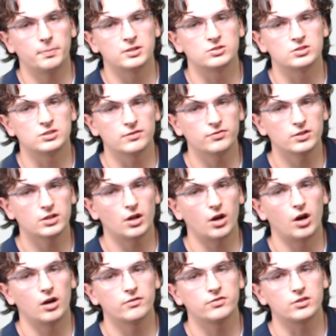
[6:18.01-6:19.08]
Pacific
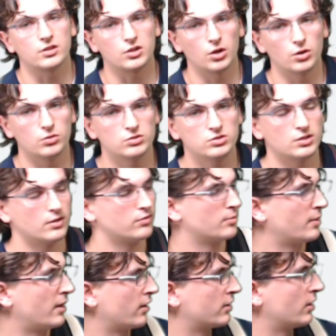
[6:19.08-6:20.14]
off the coast of
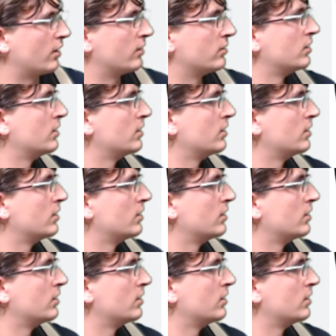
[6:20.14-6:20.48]
America.